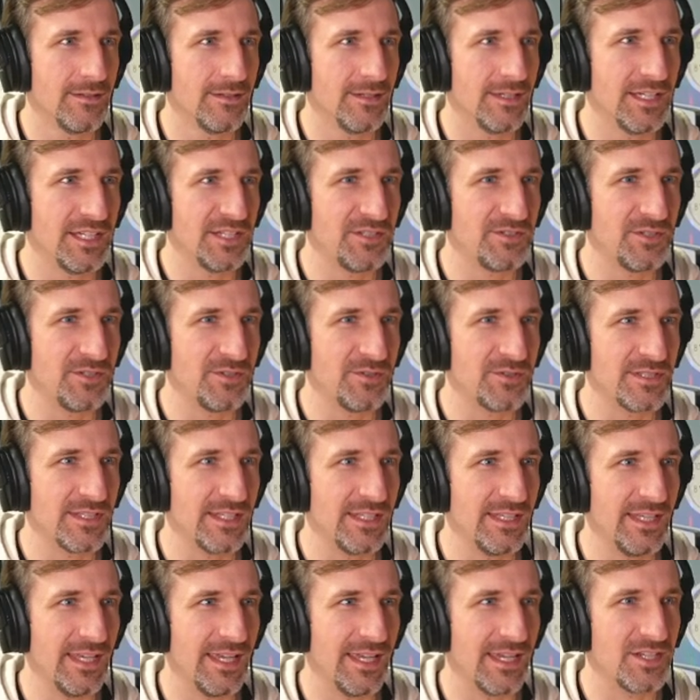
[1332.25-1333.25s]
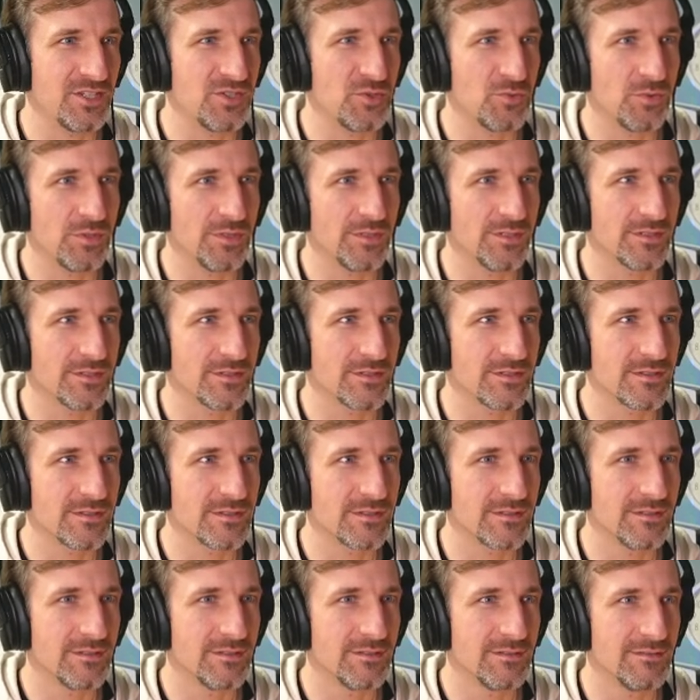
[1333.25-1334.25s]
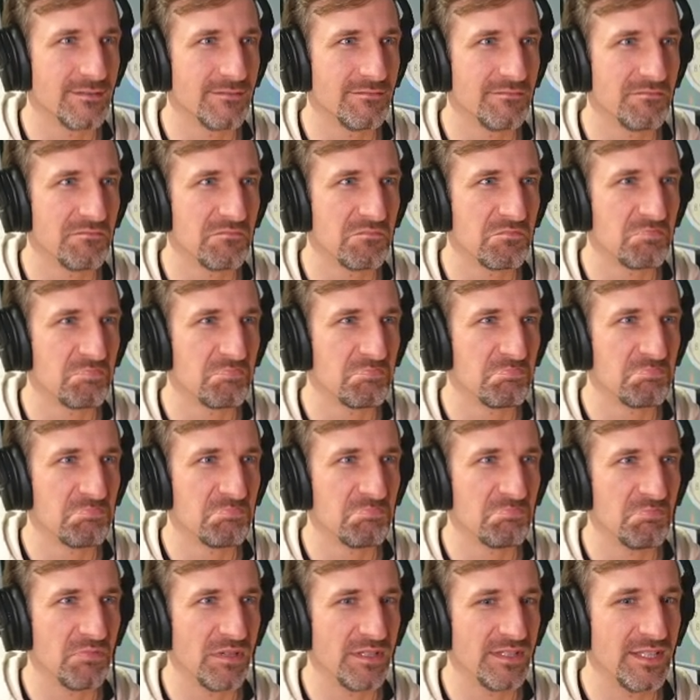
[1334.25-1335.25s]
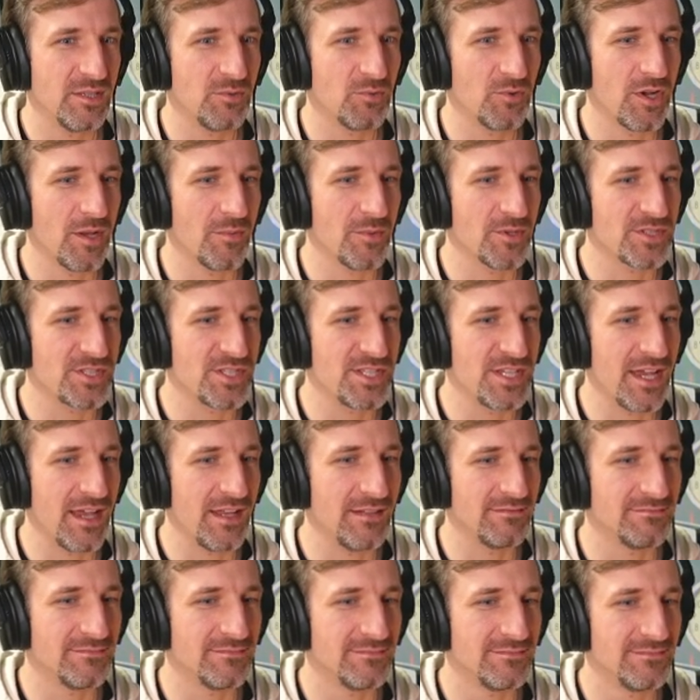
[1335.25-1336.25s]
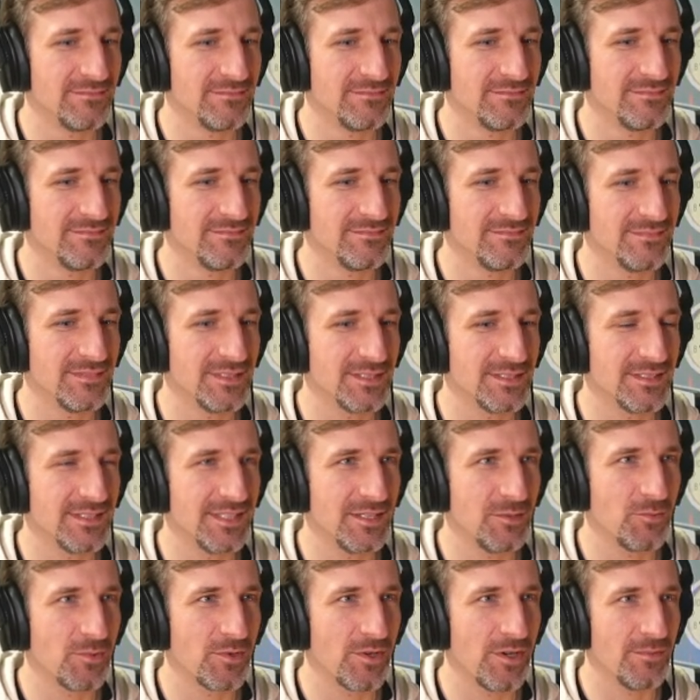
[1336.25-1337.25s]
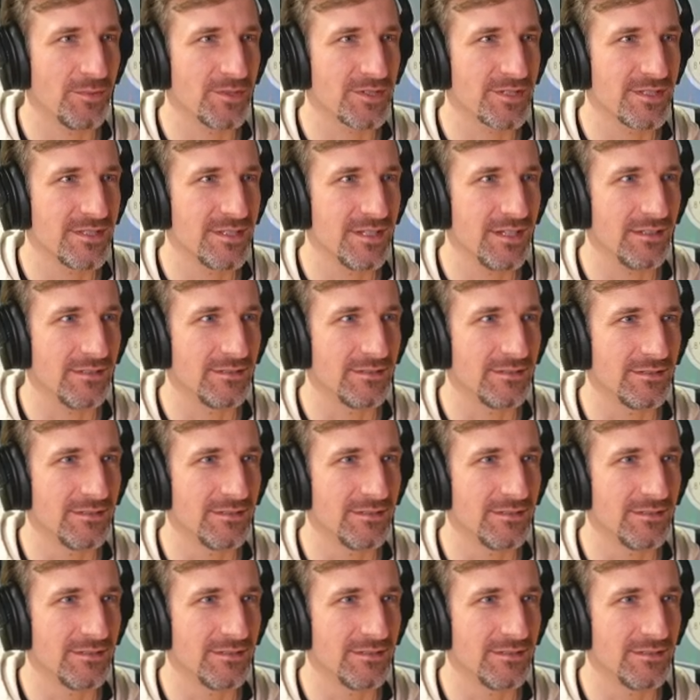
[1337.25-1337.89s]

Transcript: Introducing casuals. I think we're almost done. I think we're almost done.